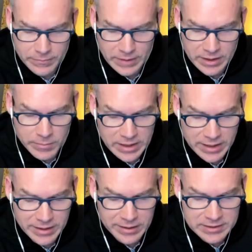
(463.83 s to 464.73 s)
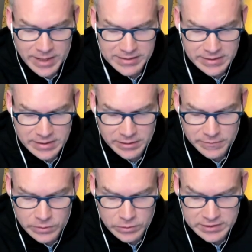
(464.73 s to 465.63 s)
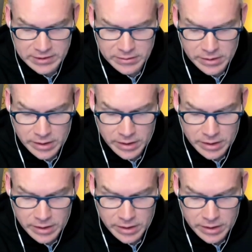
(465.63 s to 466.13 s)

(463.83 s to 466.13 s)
In the beginning, it is messy and confusing.